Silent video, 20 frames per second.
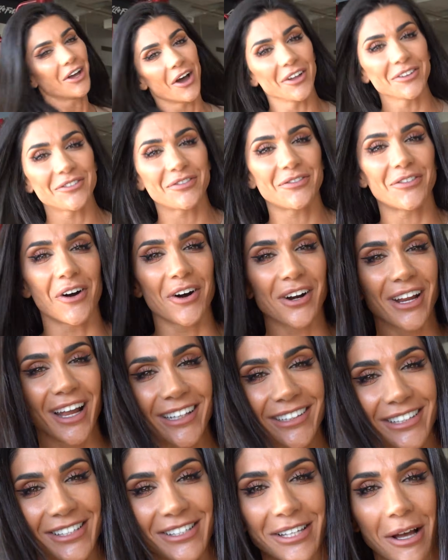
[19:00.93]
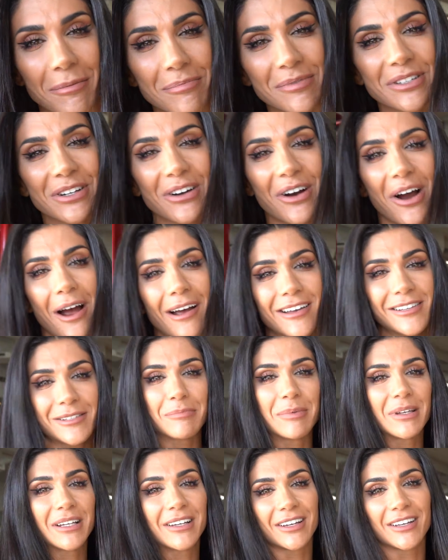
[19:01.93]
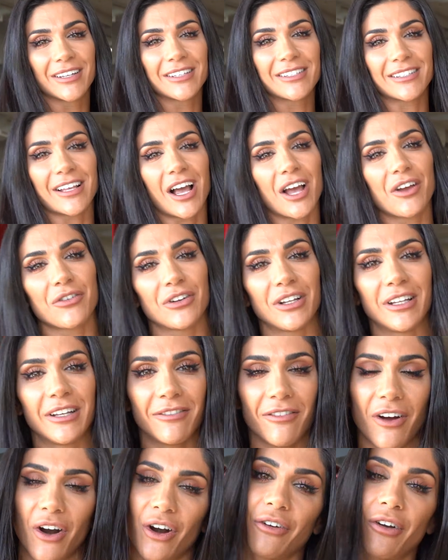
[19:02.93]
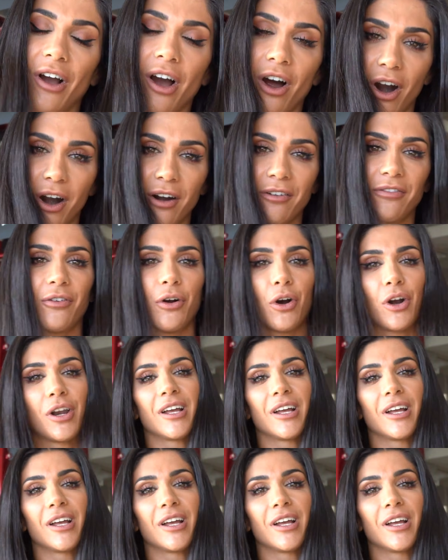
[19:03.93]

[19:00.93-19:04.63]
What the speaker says: Don't forget to subscribe because I really worked hard for